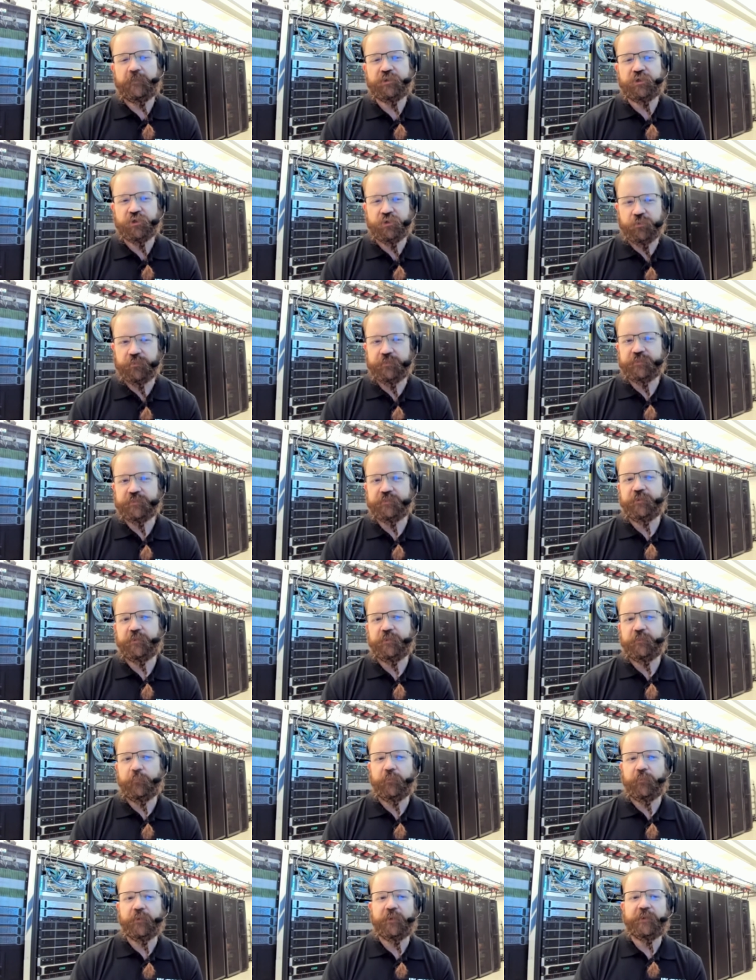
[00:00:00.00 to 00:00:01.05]
short
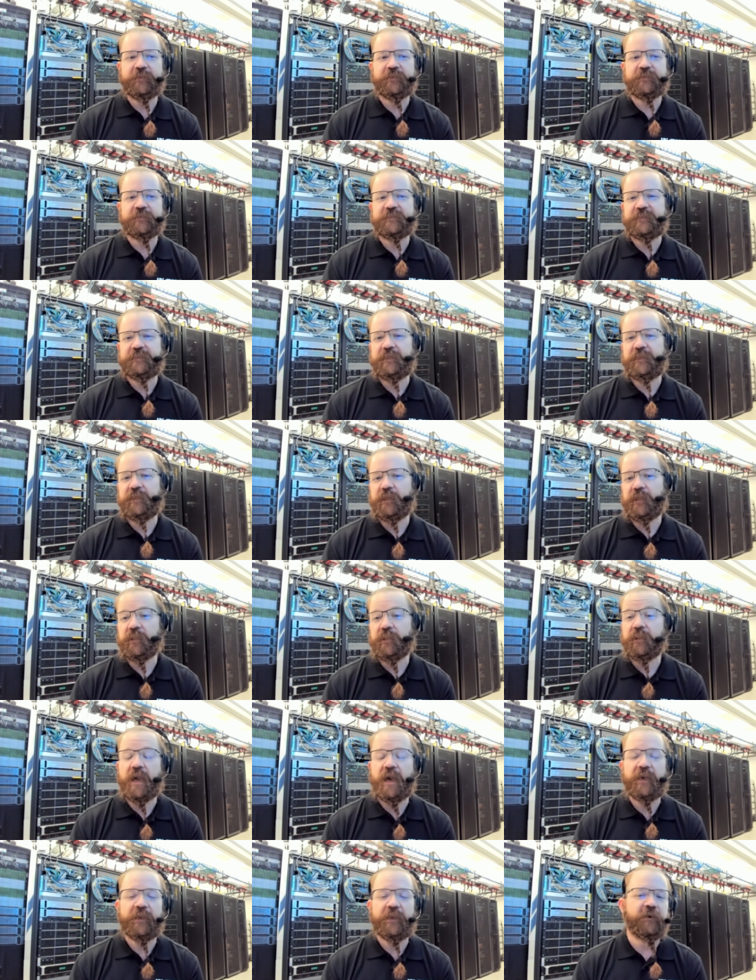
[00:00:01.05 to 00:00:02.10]
term, we're going to see a
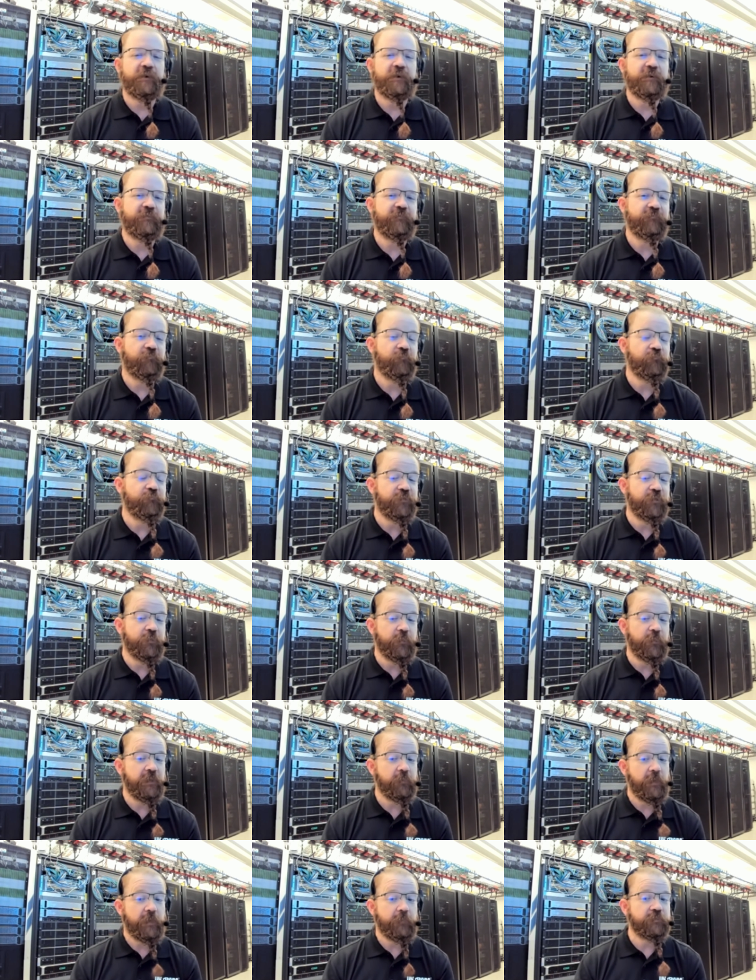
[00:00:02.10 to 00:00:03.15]
lot of
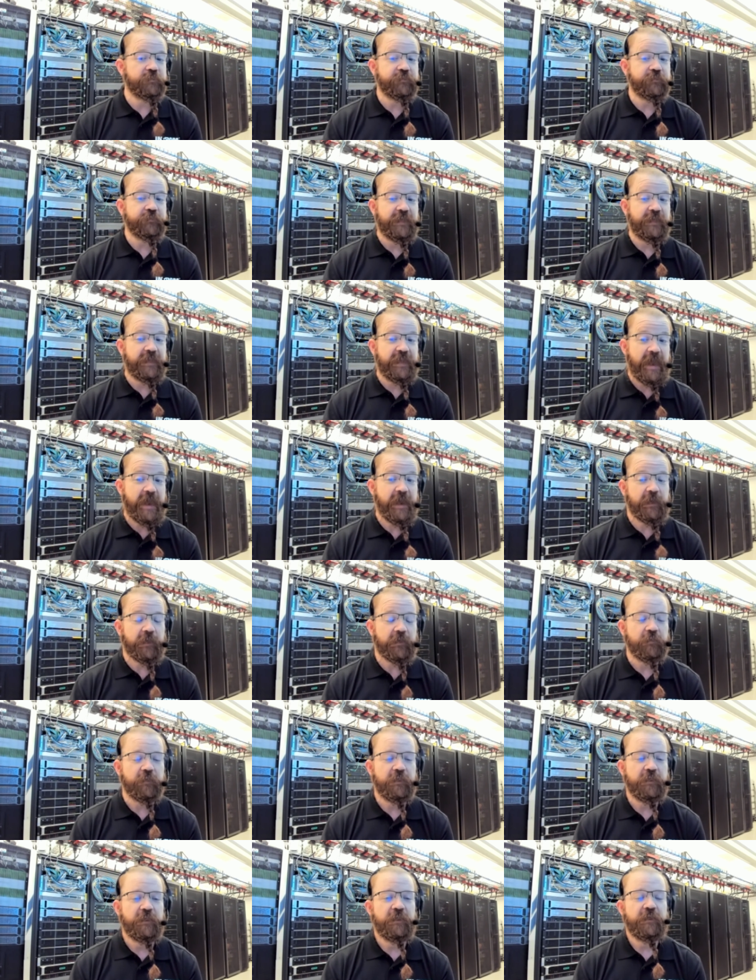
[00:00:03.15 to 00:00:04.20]
doing what we're doing now.